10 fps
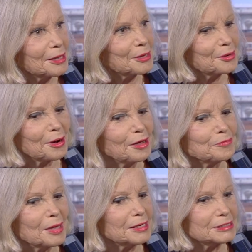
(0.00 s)
You know,
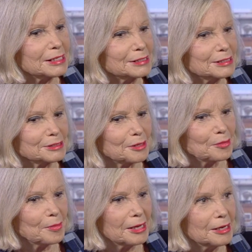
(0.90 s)
I've maintained it
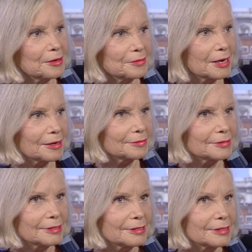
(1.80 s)
on my own now
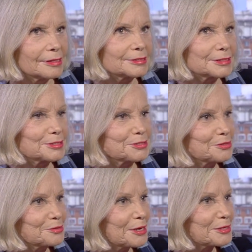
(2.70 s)
since
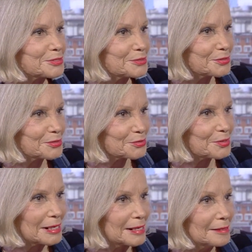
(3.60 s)

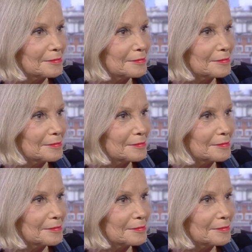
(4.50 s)
2003.